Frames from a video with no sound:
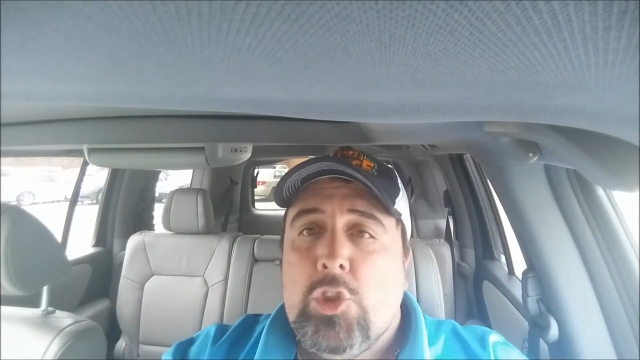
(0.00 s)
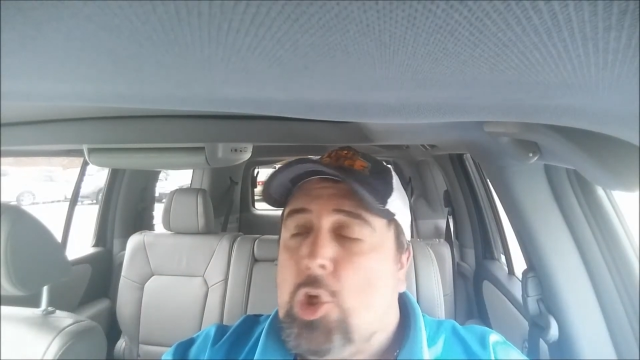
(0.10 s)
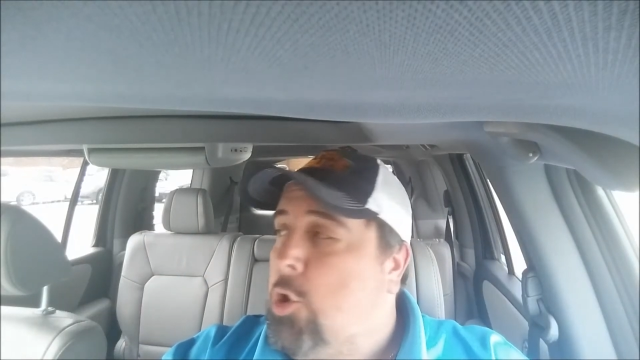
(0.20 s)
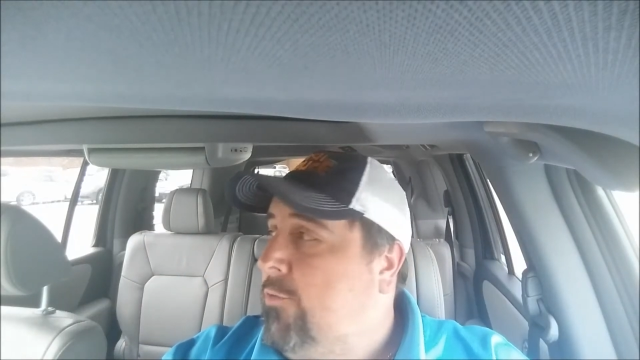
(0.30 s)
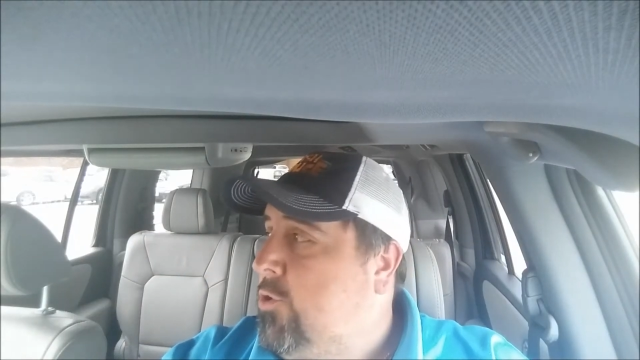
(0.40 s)

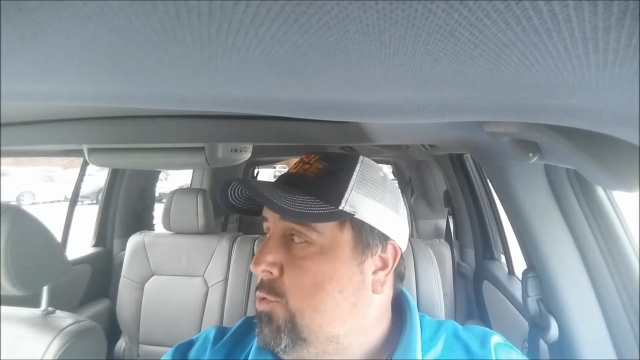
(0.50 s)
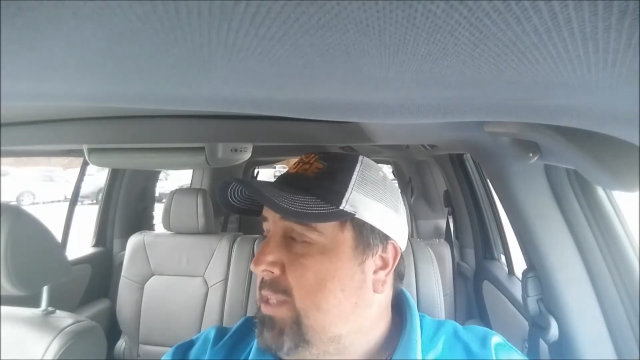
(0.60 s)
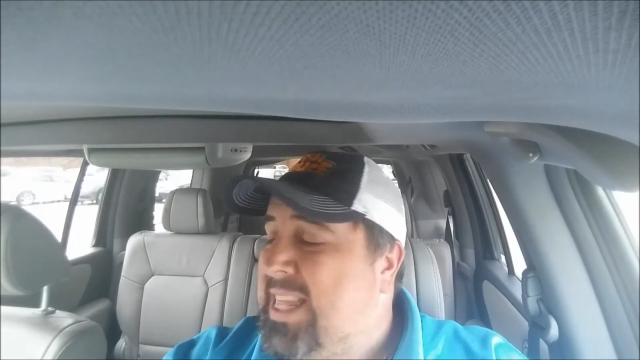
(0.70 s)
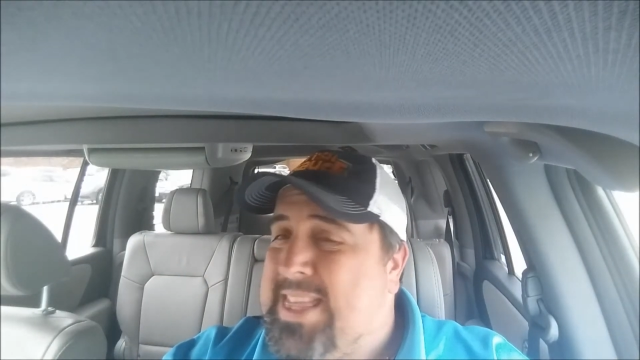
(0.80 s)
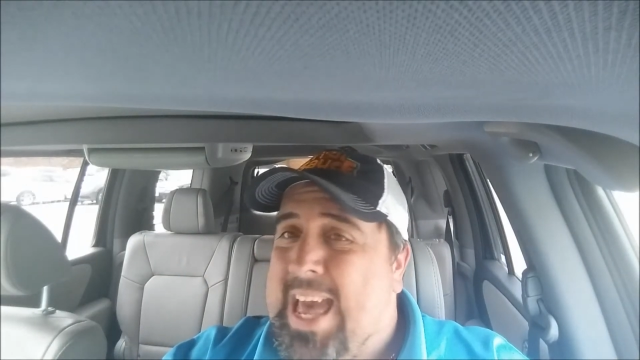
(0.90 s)
So, if you
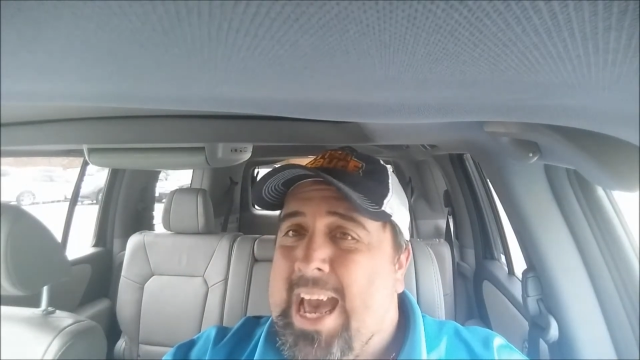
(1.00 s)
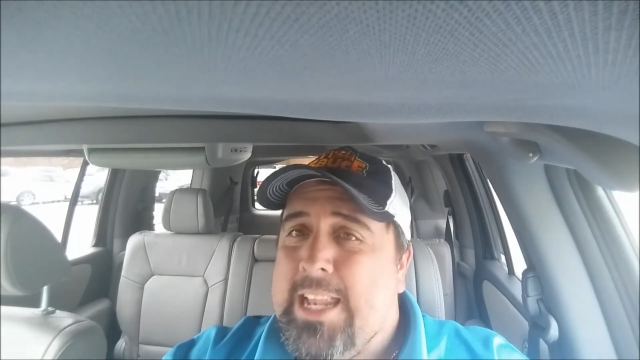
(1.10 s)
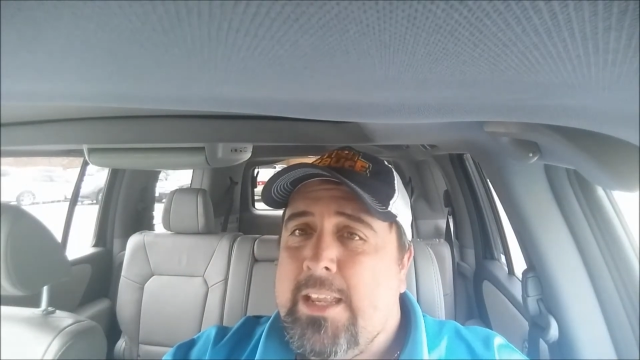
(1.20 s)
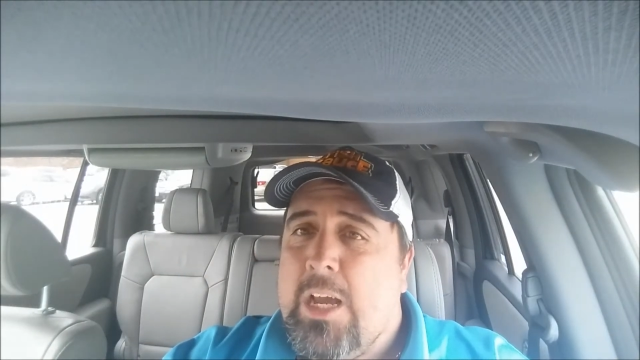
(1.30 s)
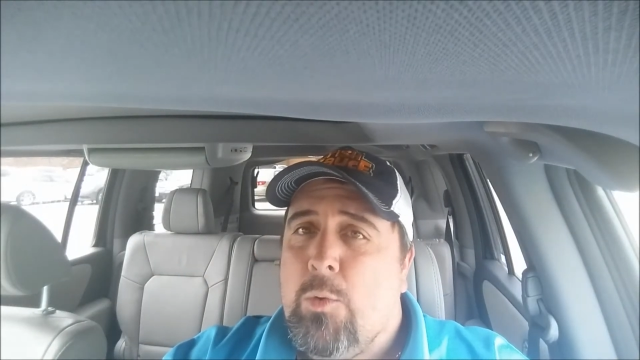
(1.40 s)
did
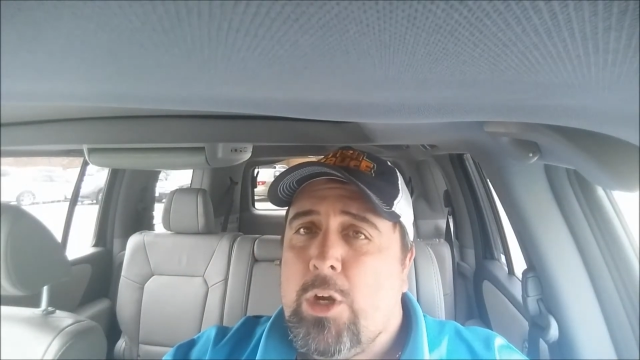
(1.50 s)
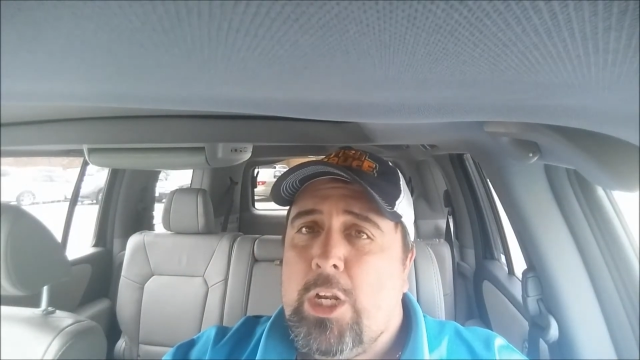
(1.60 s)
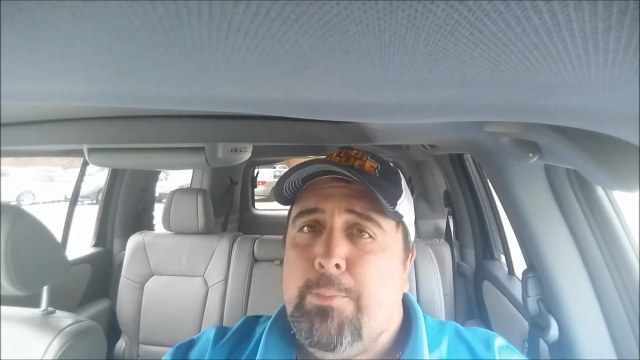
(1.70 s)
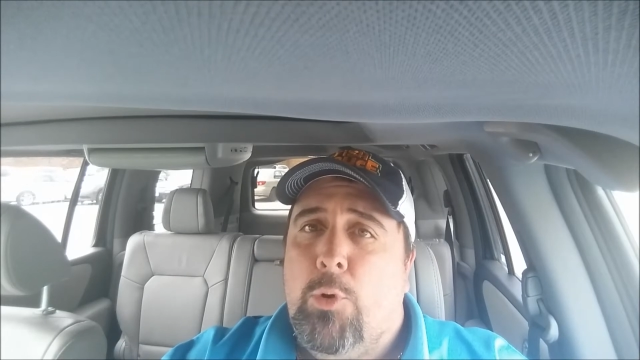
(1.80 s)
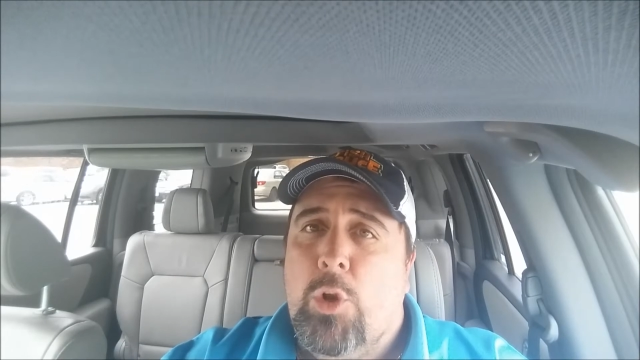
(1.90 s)
that, we're
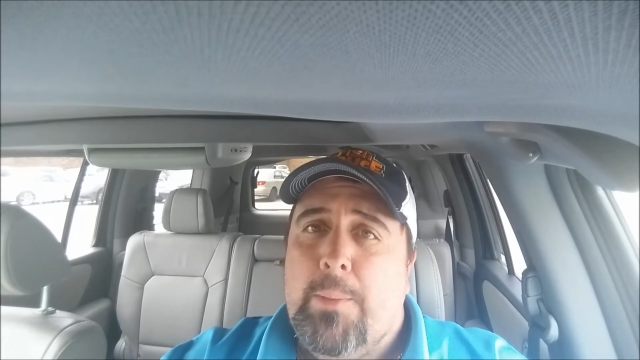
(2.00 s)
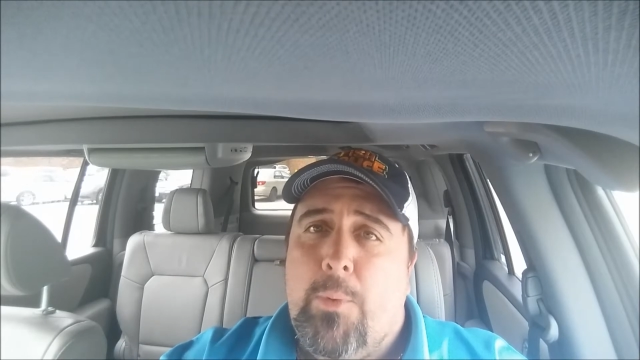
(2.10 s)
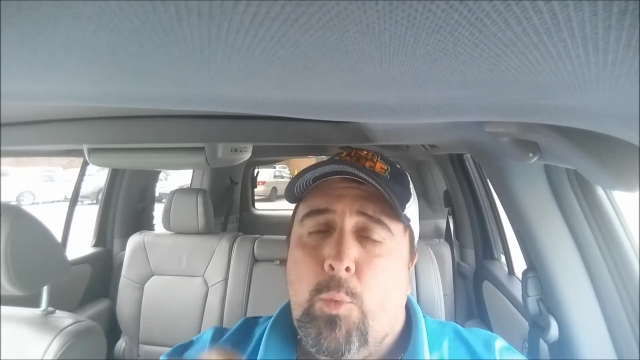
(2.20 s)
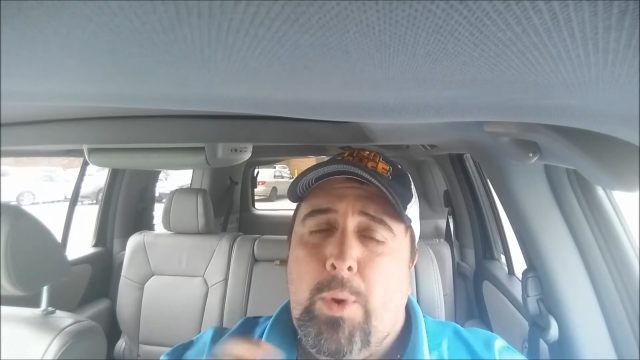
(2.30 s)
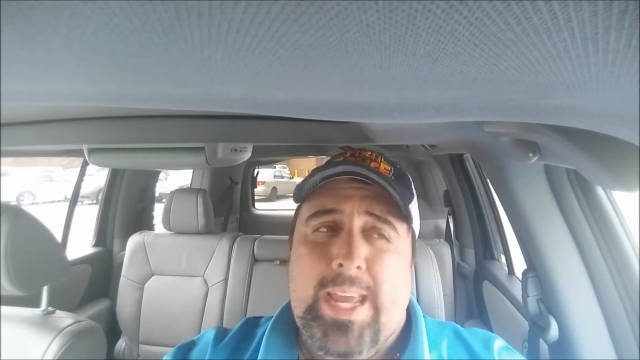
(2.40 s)
gonna pull
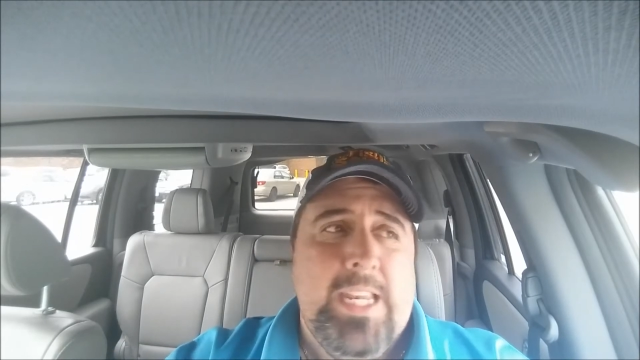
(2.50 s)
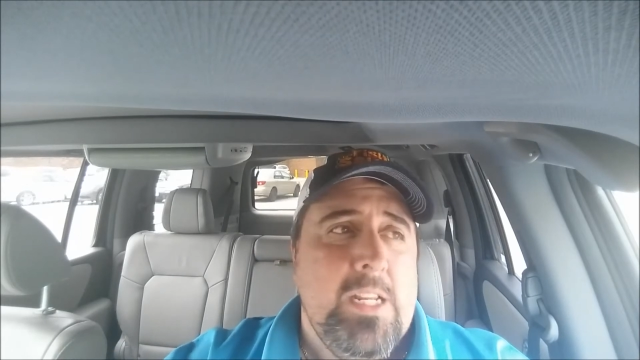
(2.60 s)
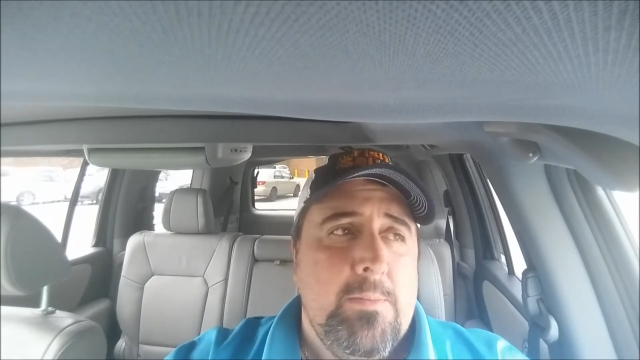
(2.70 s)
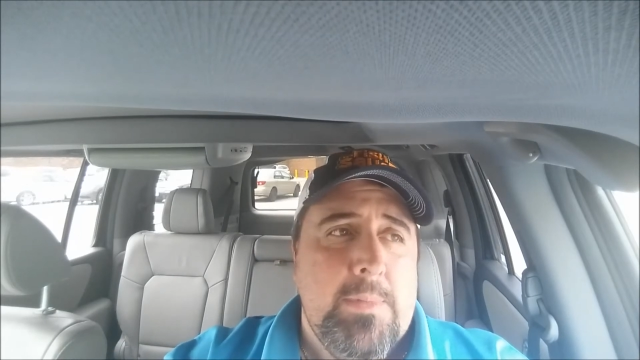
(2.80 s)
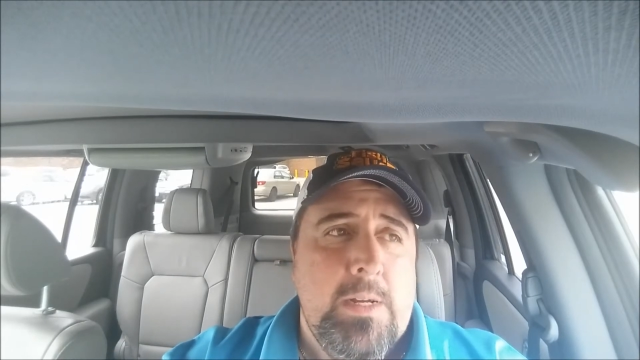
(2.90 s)
up a
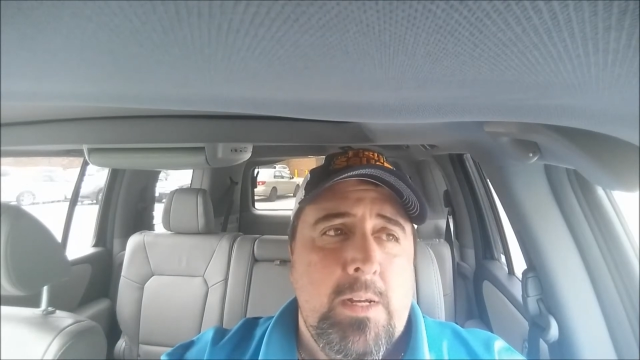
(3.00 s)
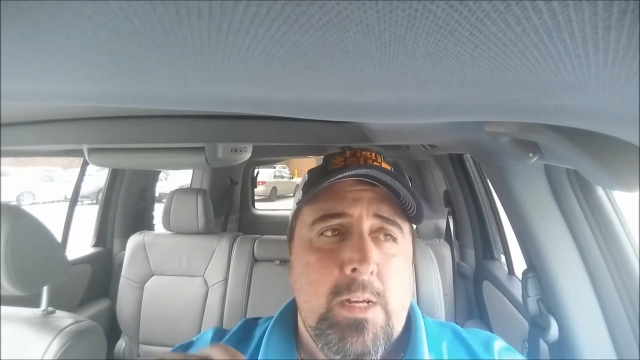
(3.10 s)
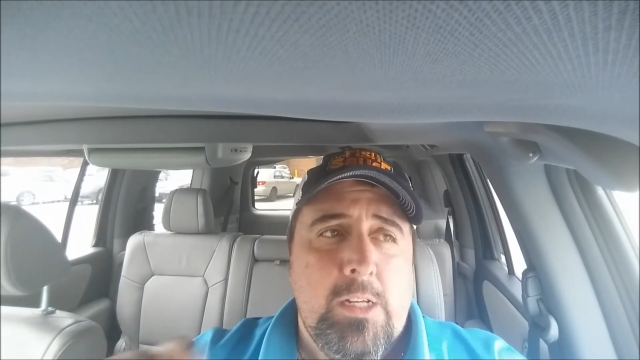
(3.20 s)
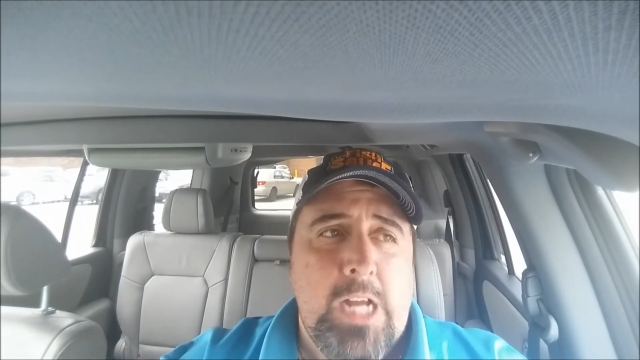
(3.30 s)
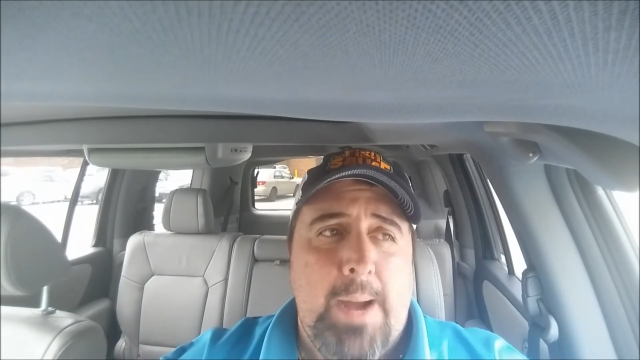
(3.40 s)
random
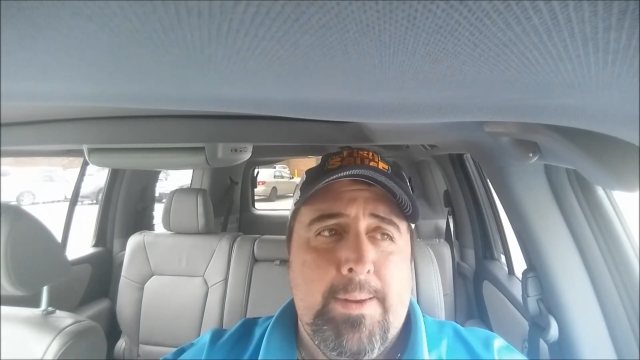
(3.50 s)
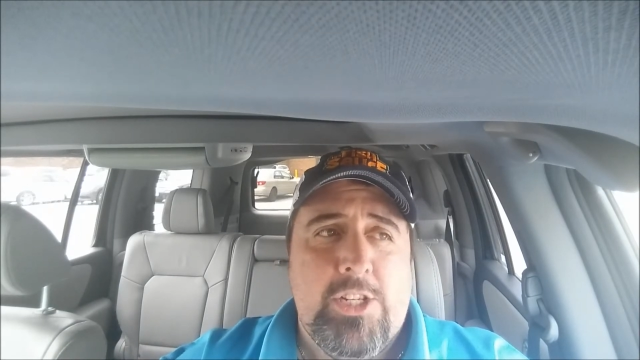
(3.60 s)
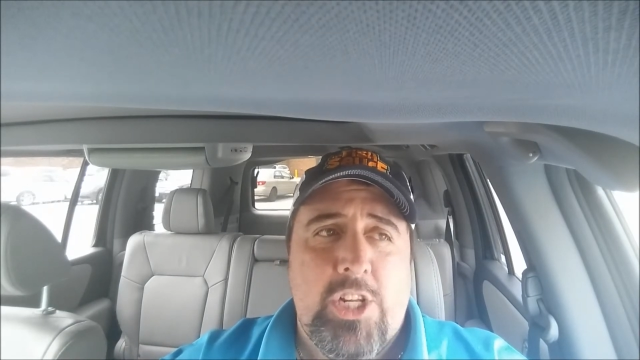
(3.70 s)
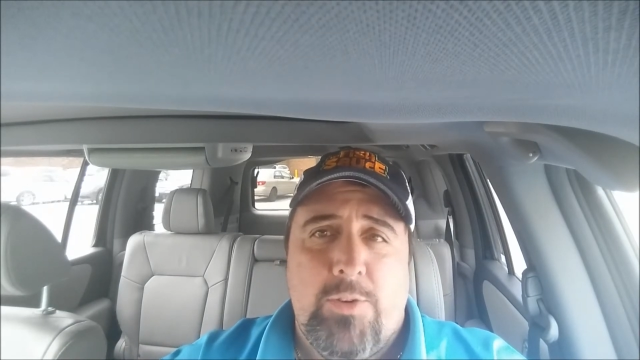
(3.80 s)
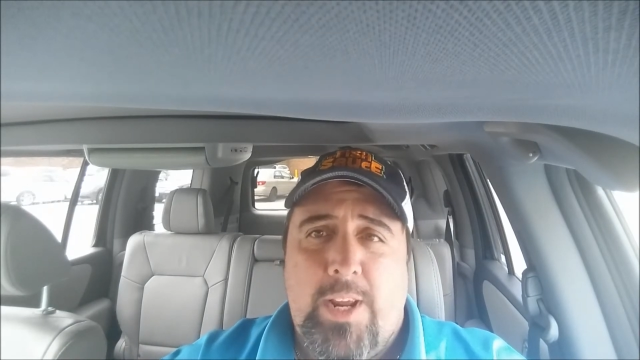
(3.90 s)

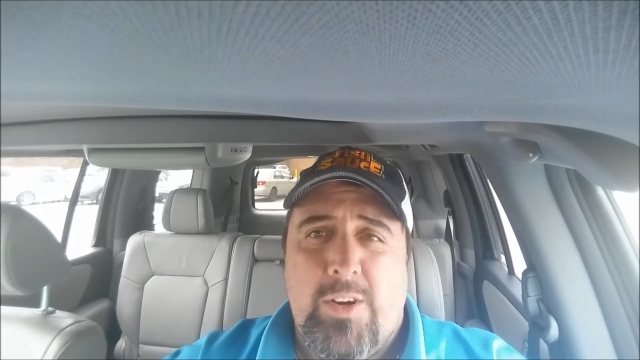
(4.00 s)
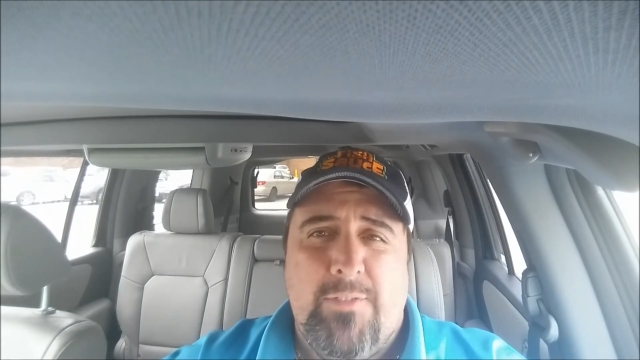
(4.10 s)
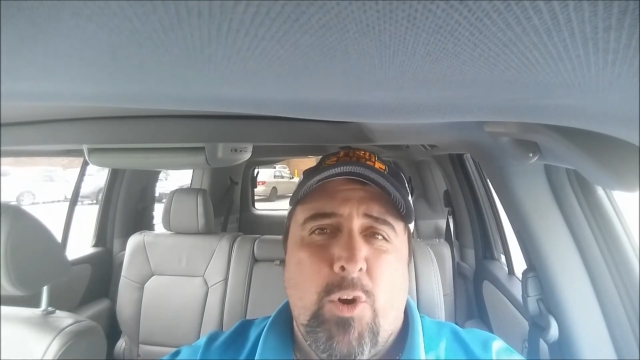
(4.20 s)
comment generator.